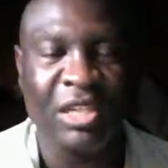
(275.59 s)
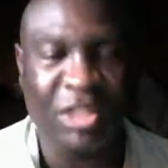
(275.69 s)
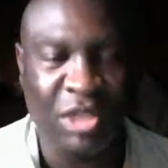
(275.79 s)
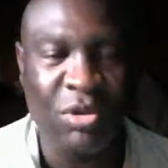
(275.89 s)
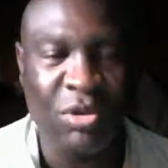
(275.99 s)

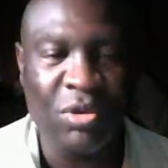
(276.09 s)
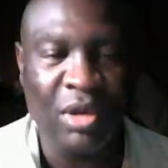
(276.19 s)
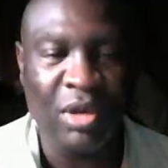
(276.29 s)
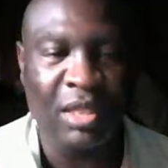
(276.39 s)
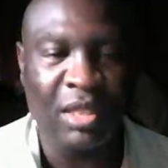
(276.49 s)
to
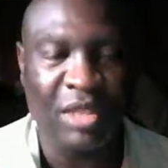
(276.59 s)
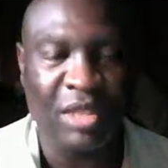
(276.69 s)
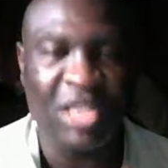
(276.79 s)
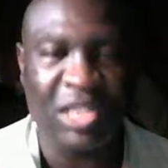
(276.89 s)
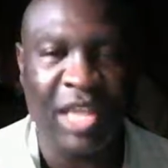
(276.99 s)

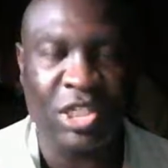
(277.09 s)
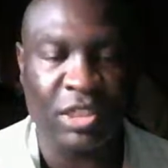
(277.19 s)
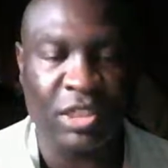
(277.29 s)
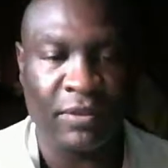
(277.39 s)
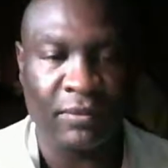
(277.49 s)
this
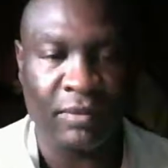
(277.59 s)
nation,